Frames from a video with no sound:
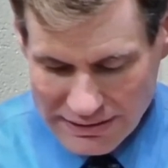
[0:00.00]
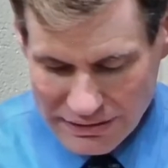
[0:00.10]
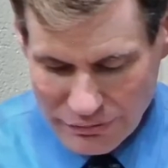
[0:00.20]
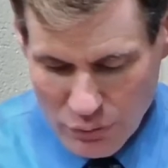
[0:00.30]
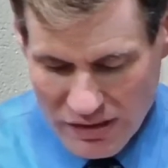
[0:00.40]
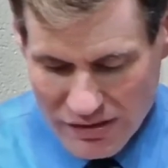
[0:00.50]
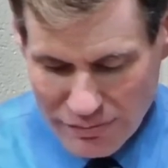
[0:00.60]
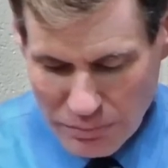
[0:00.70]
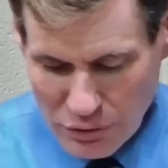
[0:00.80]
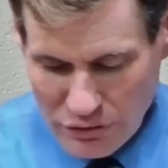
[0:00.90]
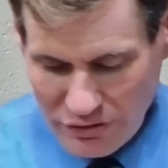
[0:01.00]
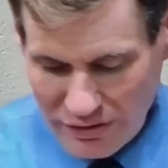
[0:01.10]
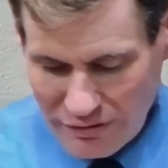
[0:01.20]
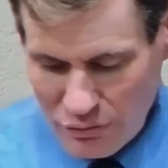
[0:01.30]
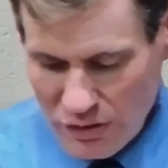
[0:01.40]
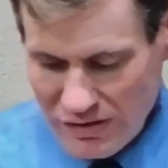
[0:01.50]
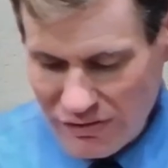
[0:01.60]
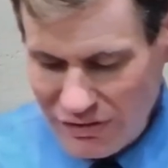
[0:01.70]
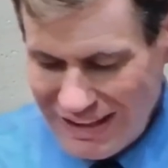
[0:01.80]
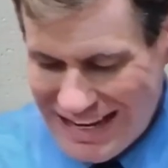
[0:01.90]
the voice of mirth and the voice of
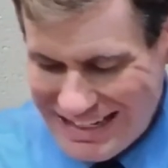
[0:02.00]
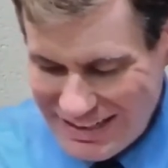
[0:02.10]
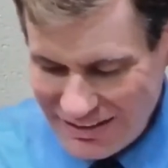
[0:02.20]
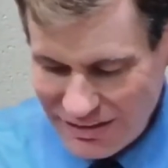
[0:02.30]
gladness,